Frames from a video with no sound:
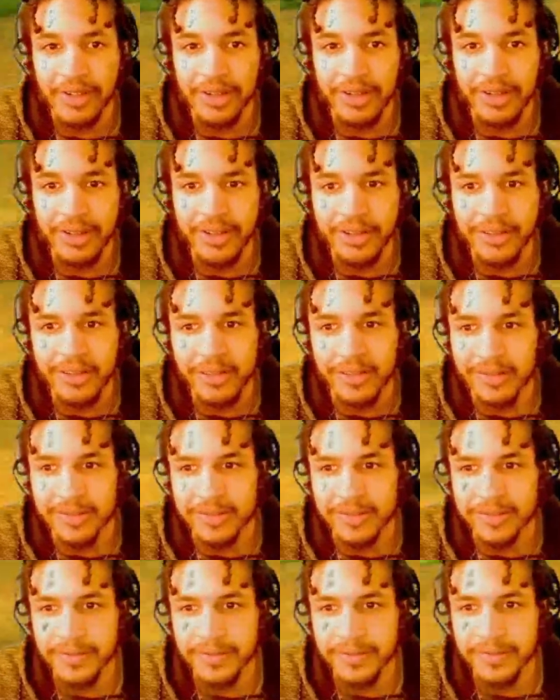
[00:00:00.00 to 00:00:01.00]
Don't let her
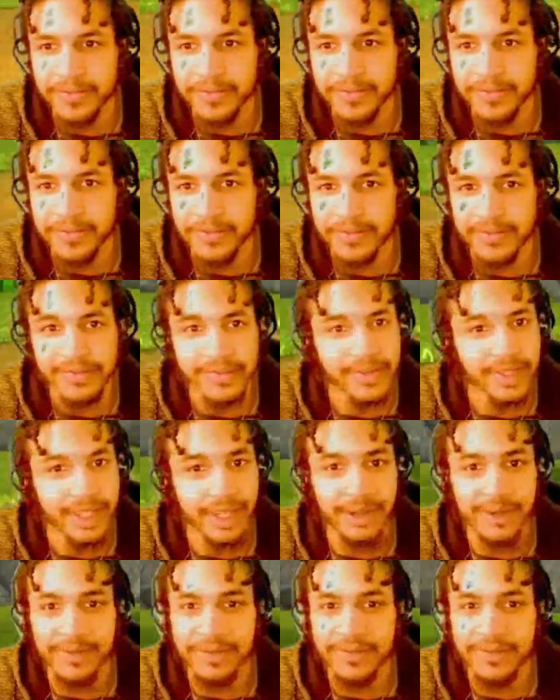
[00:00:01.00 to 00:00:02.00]
pass you.
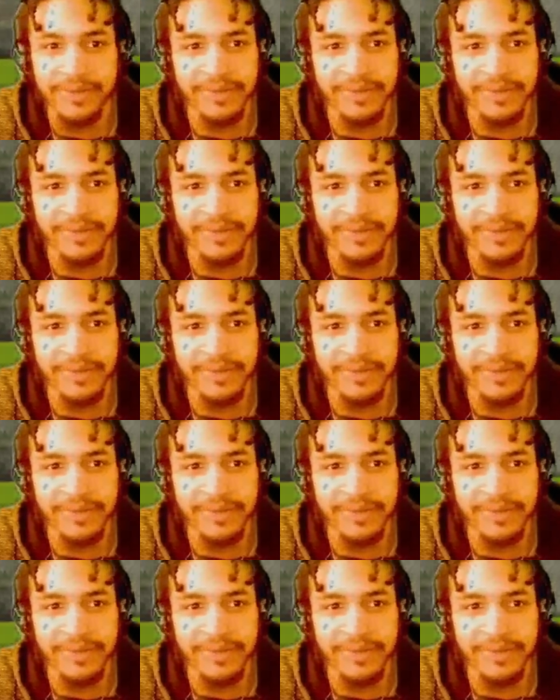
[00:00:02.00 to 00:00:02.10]
Nope.